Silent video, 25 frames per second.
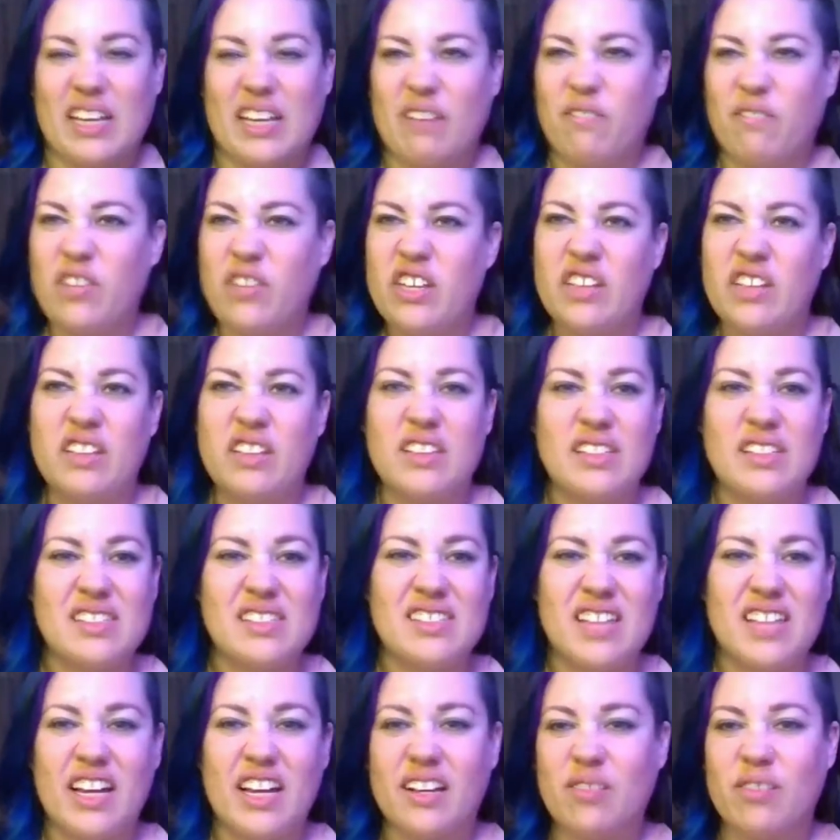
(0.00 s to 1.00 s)
feeling this
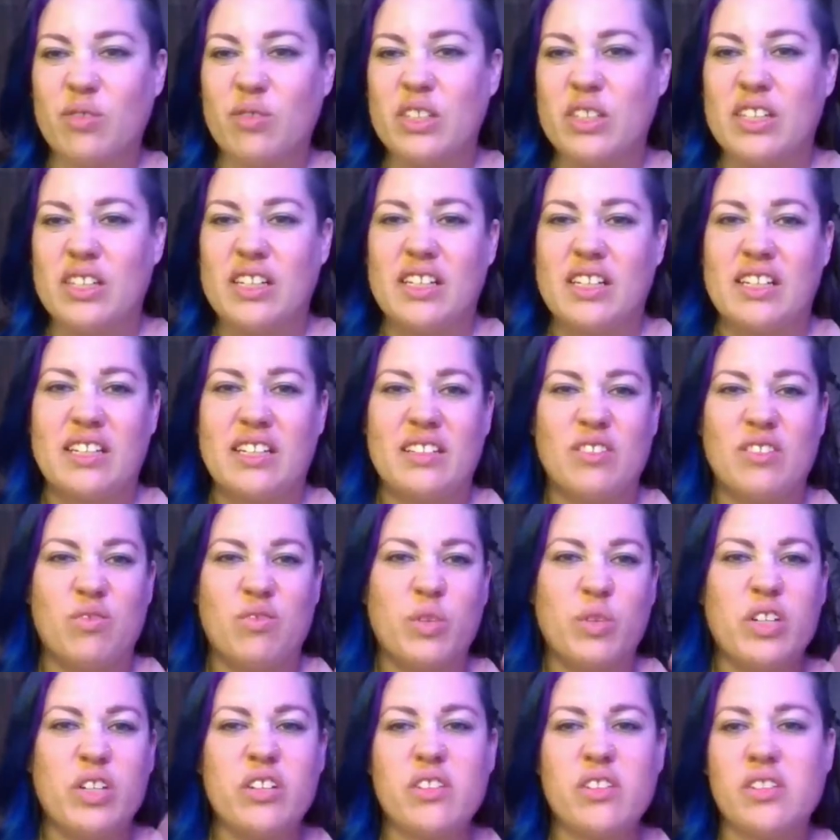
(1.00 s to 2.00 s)
like really
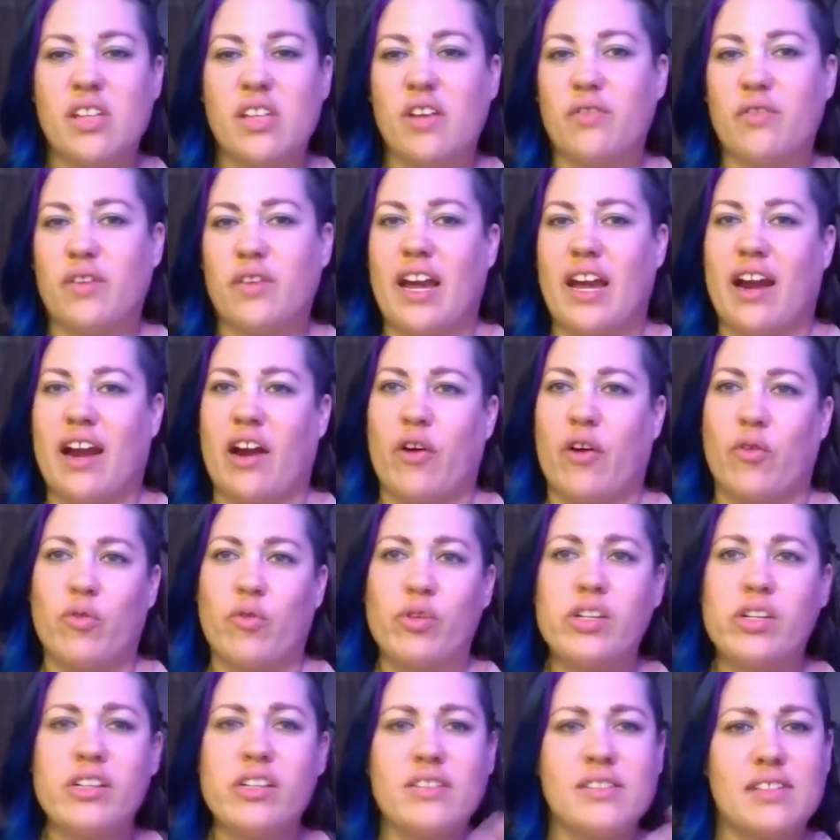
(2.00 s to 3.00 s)
real self-care,
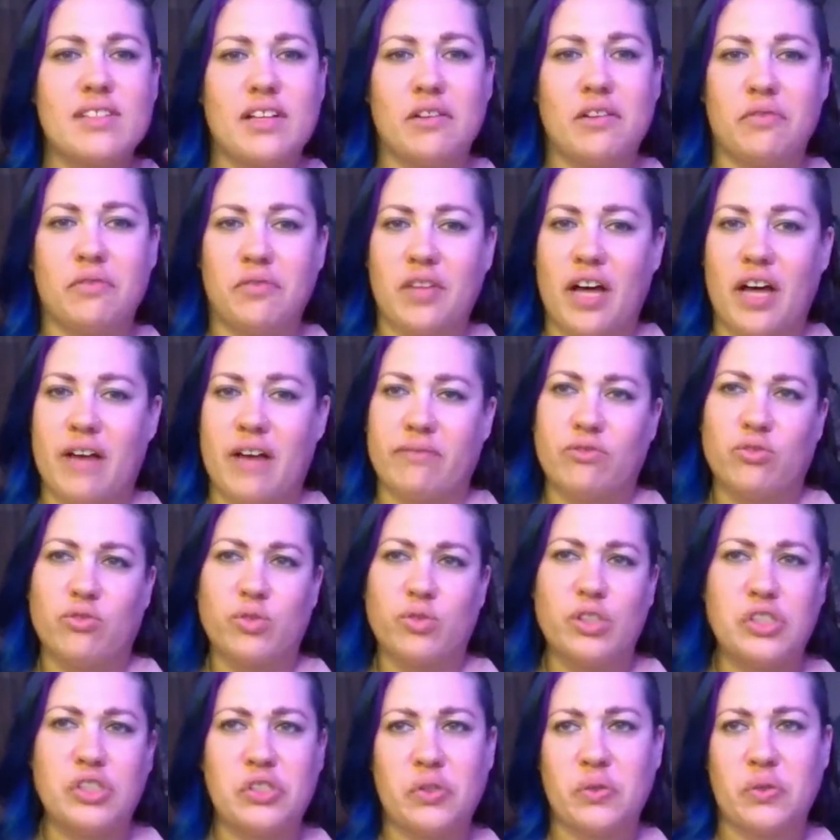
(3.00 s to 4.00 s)
real self-love,
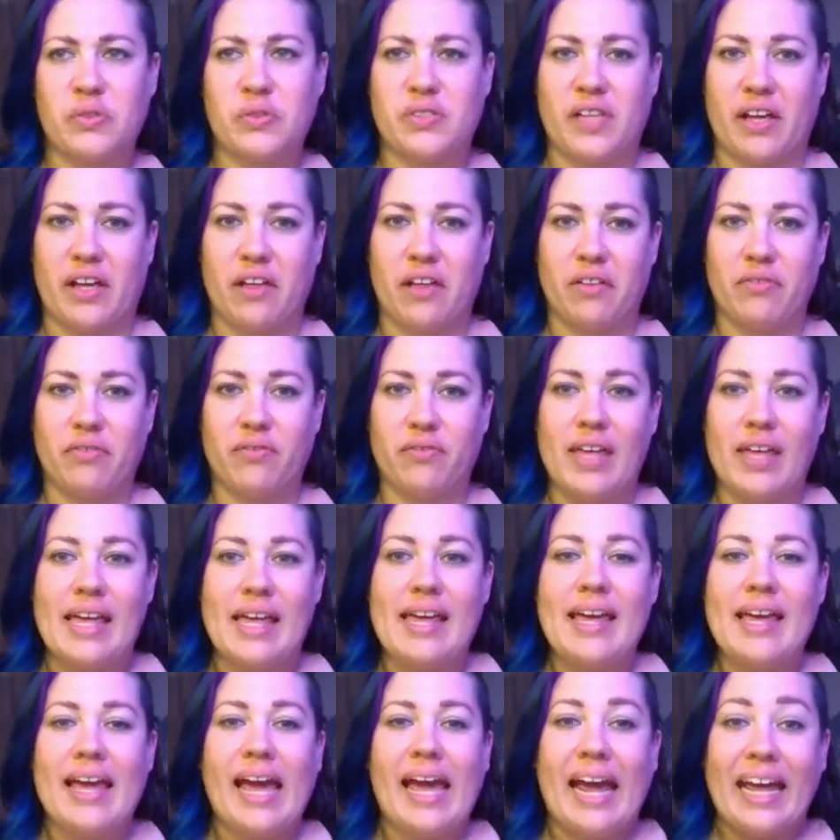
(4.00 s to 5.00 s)
treat yourself.
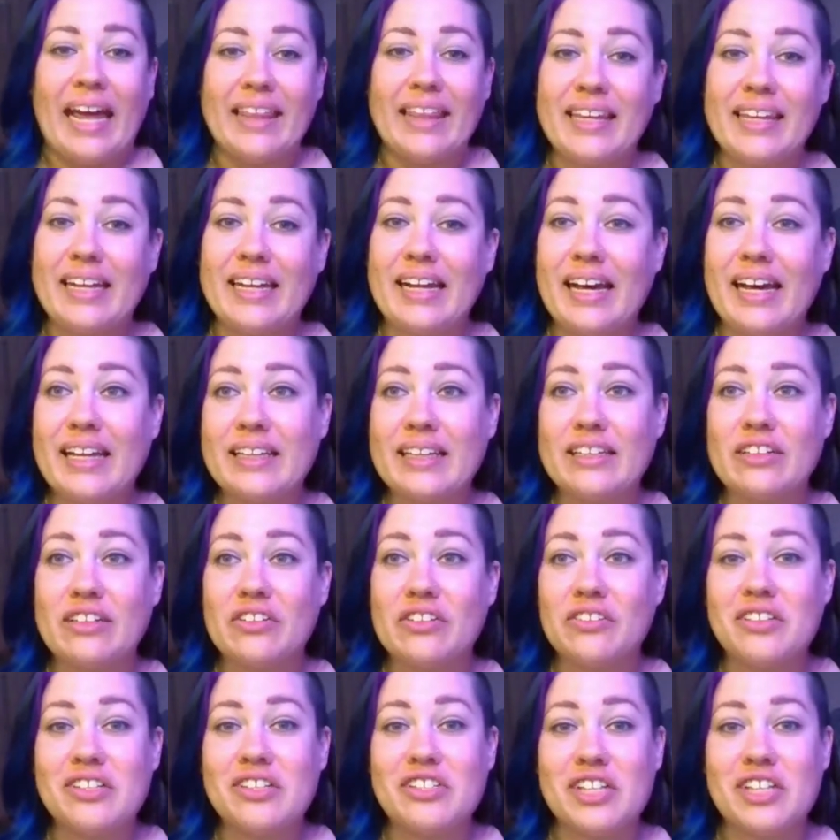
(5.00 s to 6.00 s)
And then I
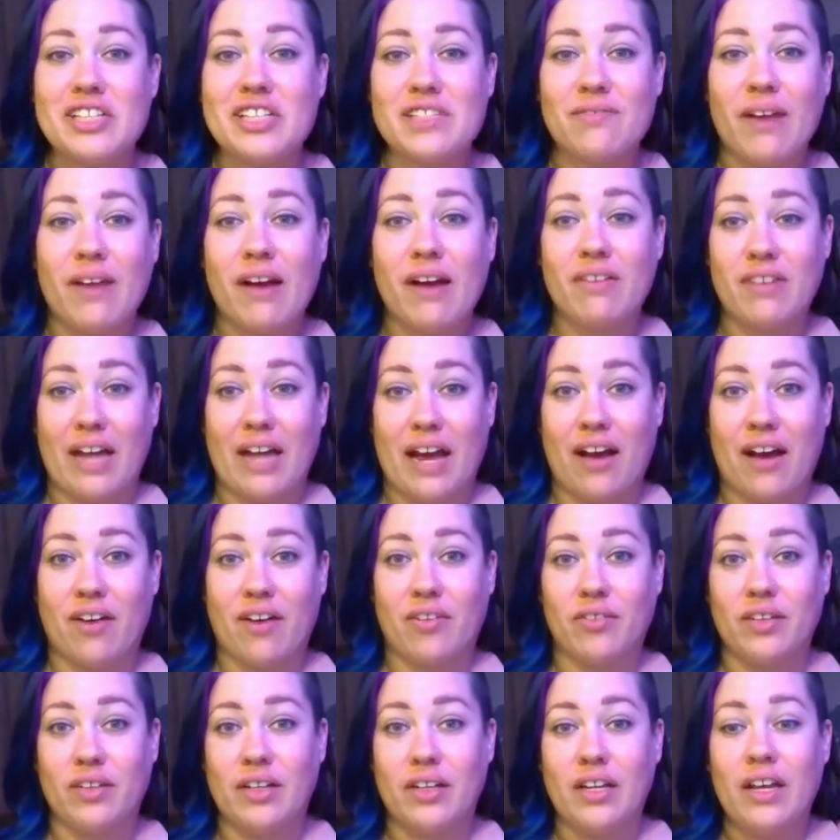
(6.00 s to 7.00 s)
literally just found
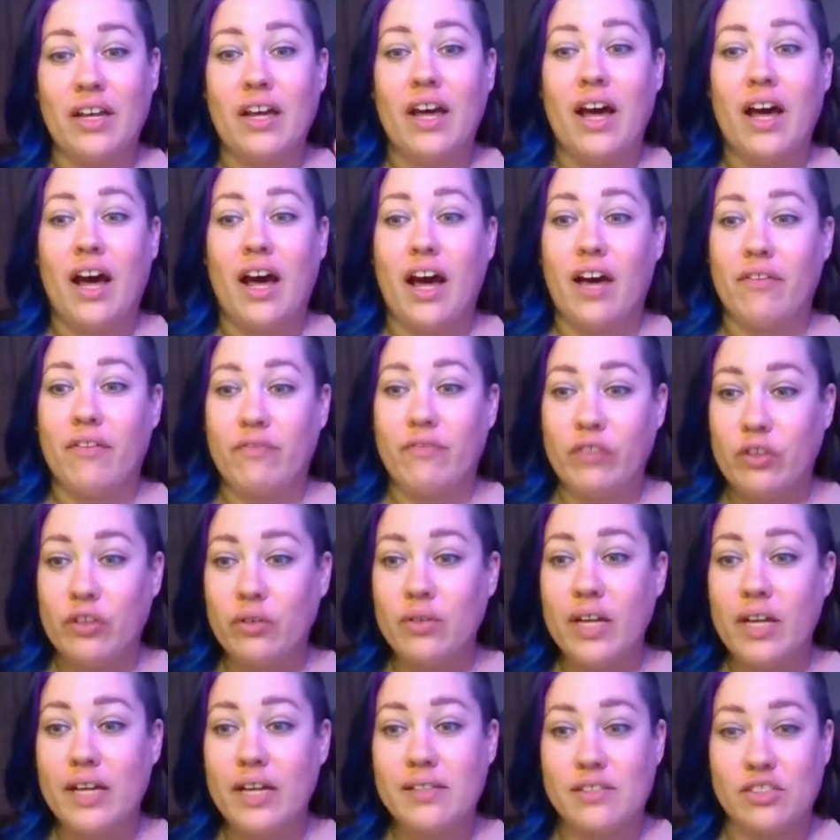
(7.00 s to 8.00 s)
out 2
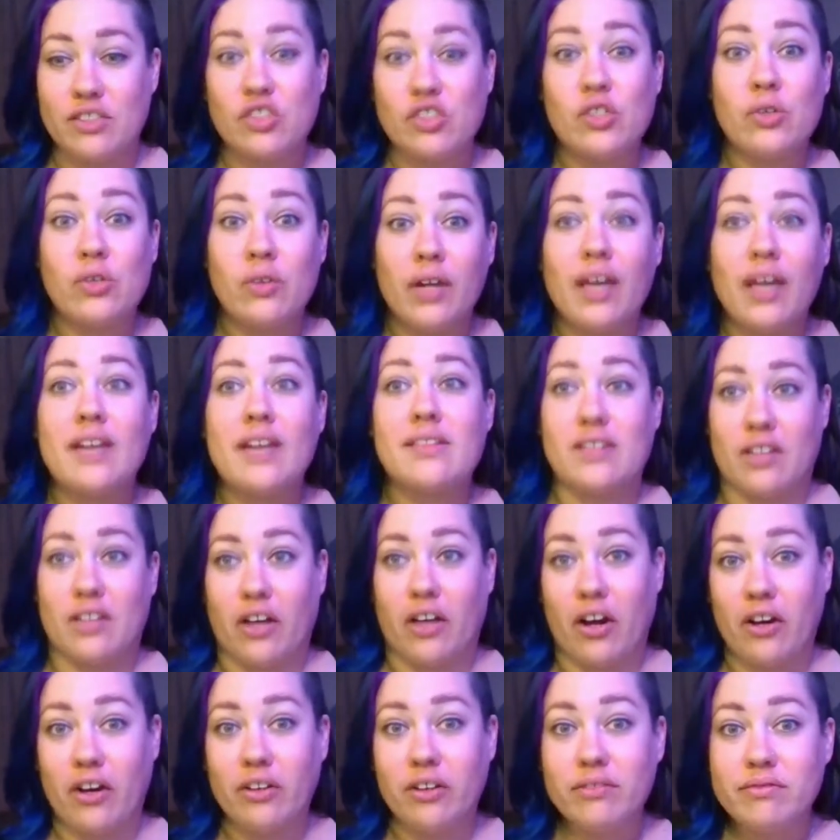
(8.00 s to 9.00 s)
days
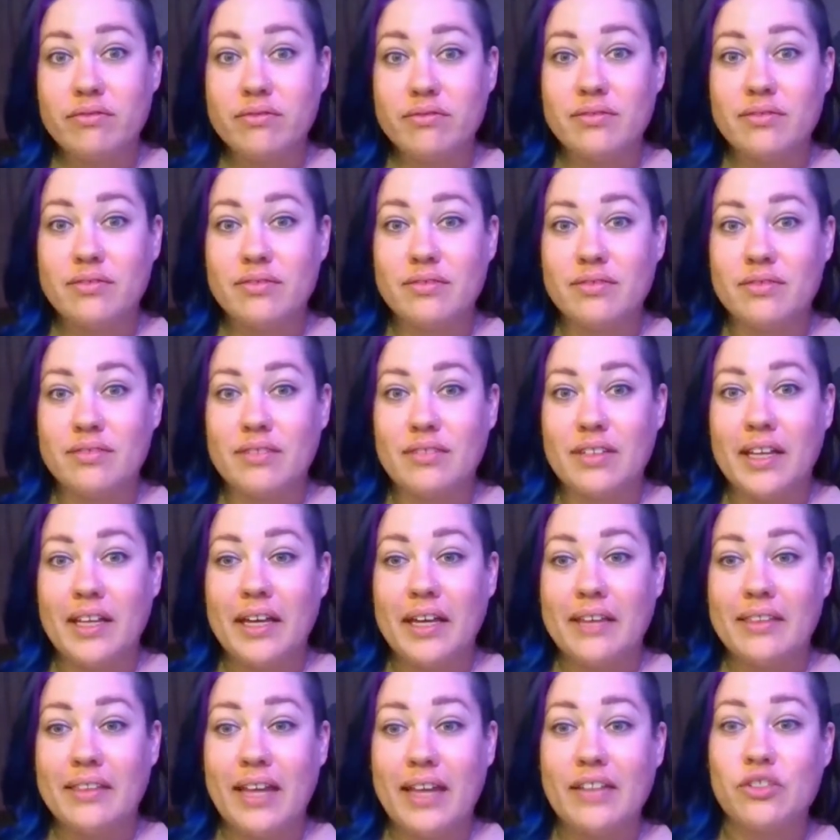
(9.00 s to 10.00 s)
ago,
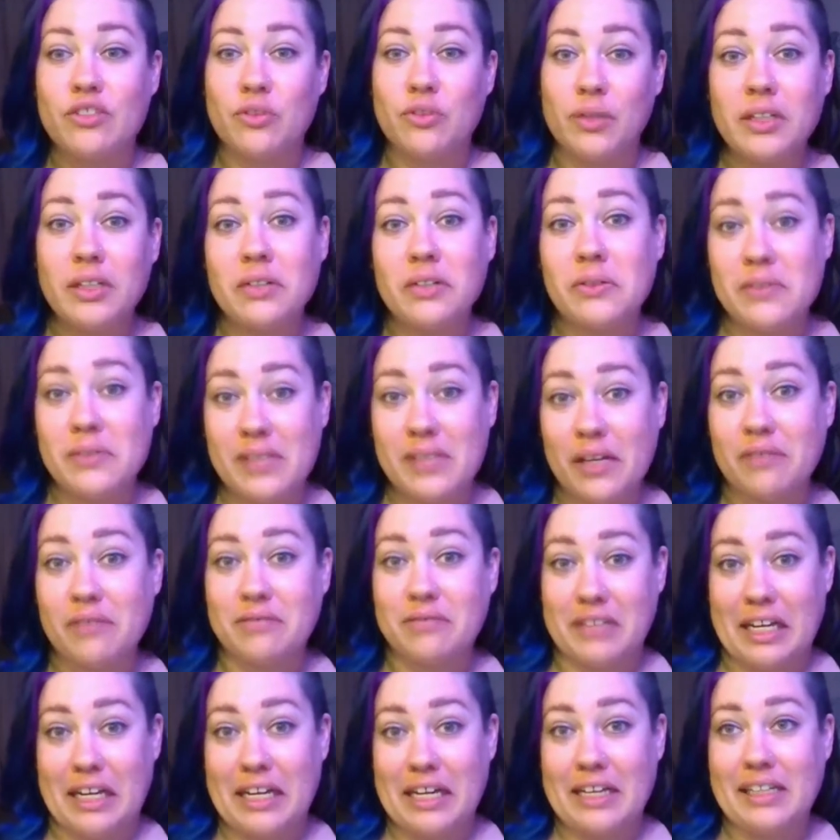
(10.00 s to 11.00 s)
that Treat Yourself
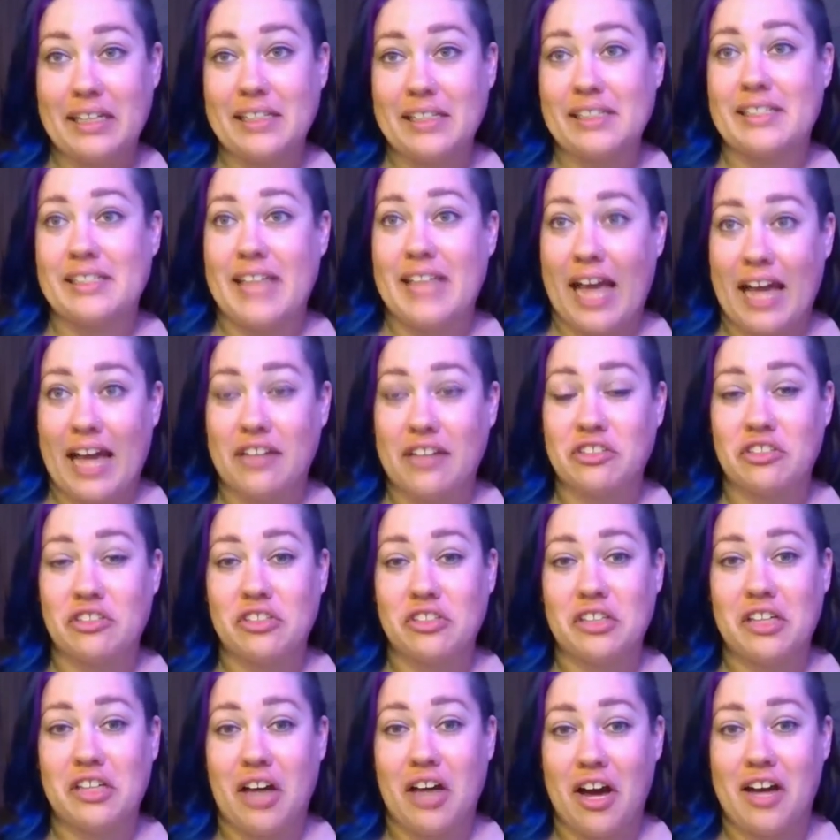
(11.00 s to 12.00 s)
Day is
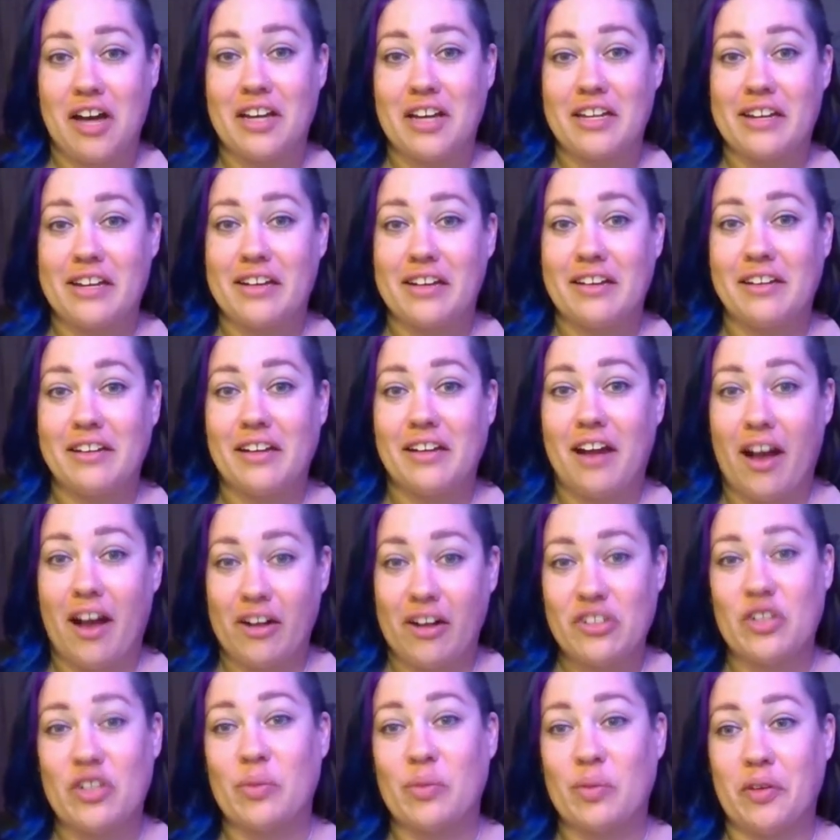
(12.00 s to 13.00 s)
actually on
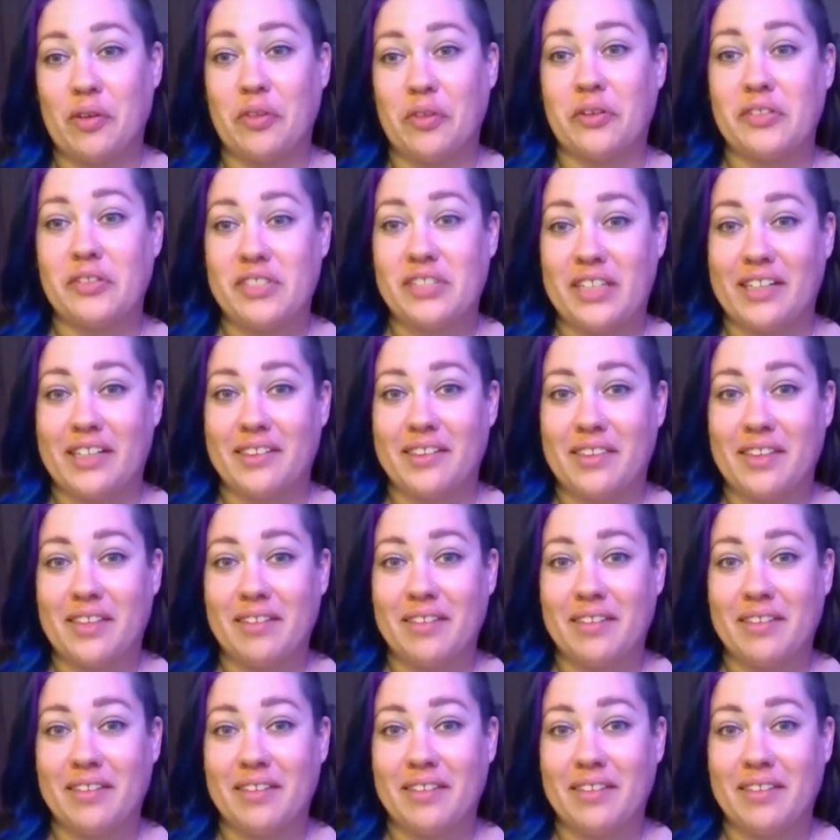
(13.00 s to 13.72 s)
October 13th.